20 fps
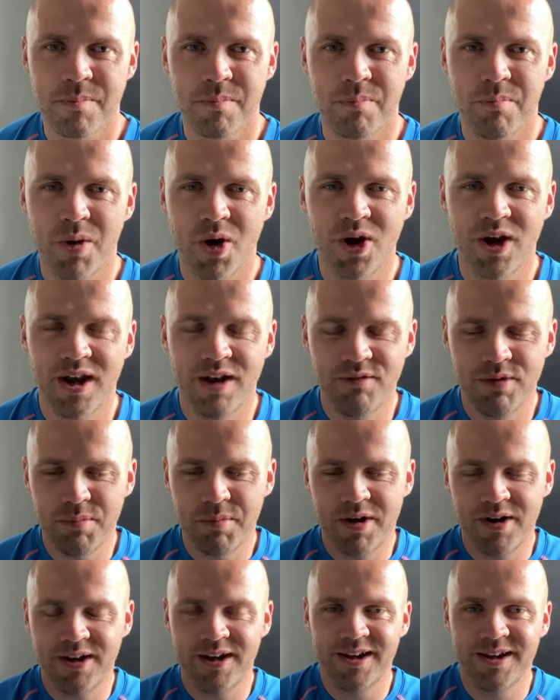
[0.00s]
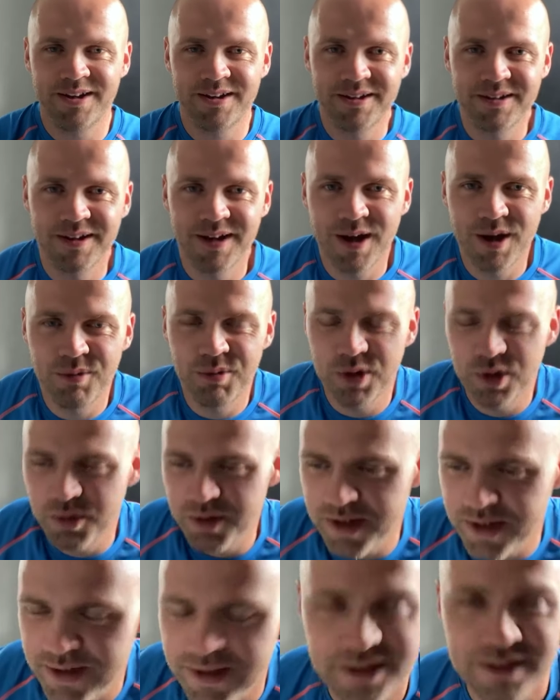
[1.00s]
Morning, everybody. How we
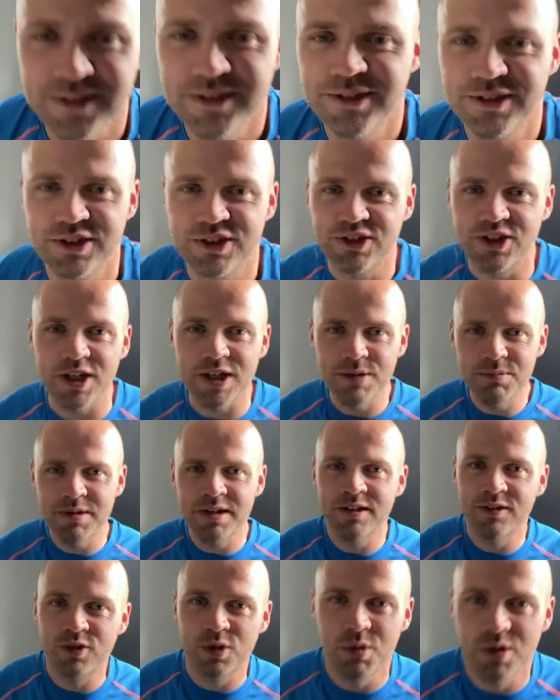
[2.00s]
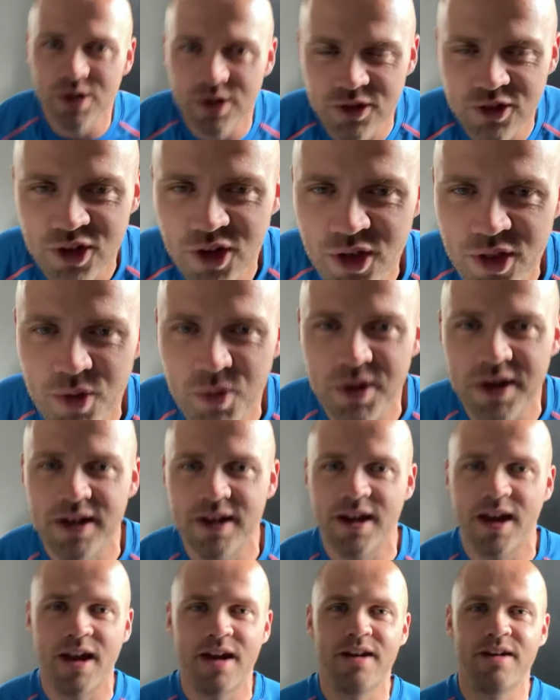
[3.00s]
doing? Steaming towards another
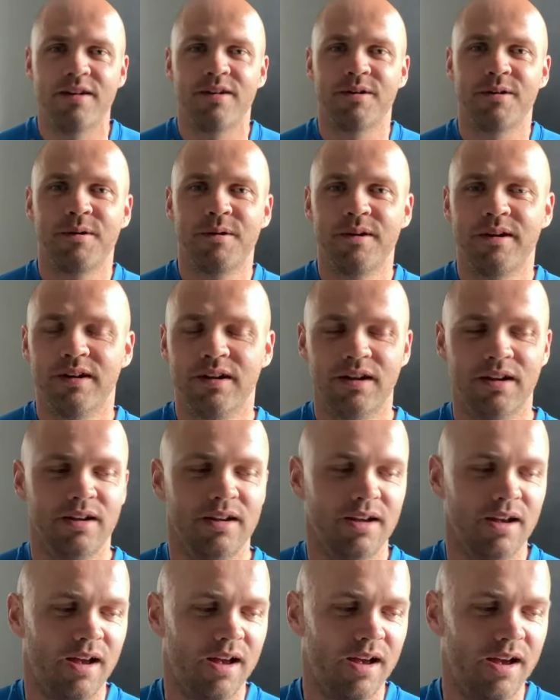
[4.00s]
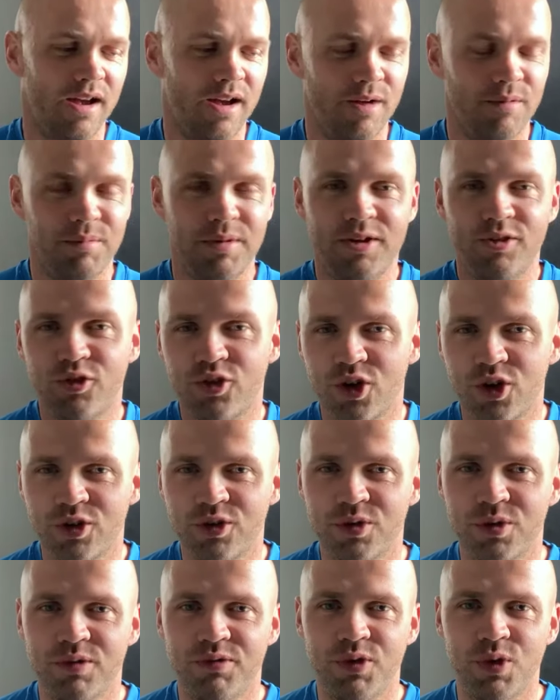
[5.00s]
weekend. Been talking
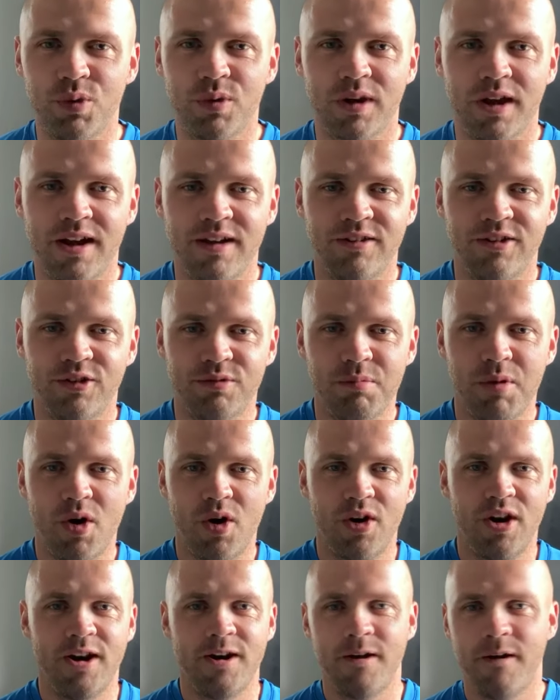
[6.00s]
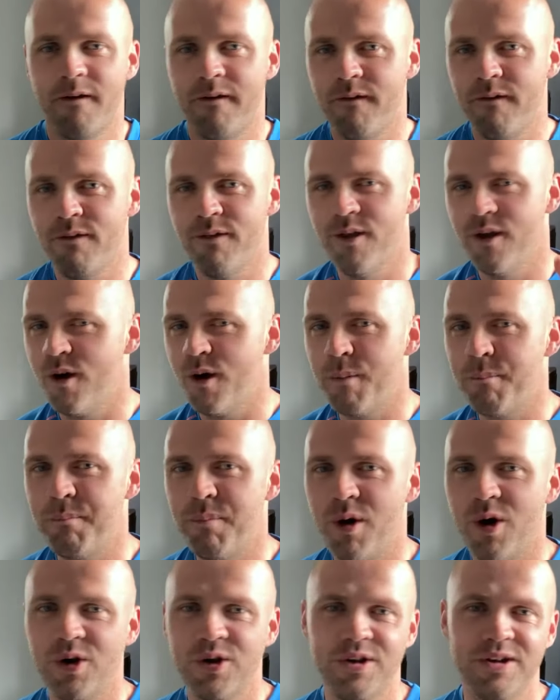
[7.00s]
to a few clients this morning. They're on
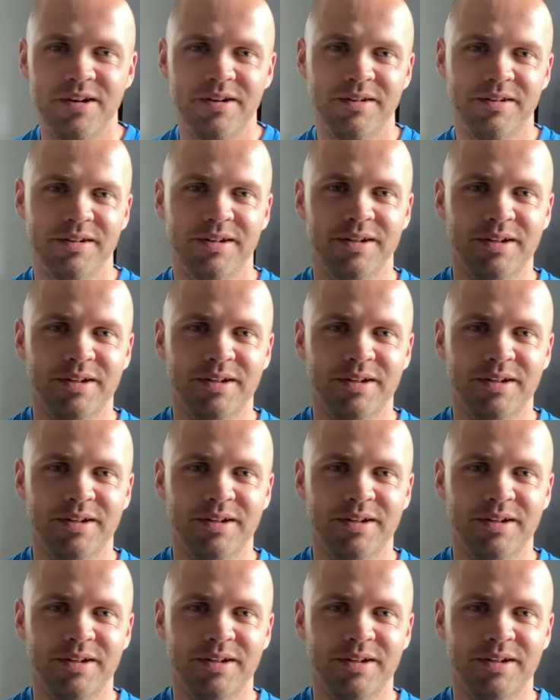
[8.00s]
point.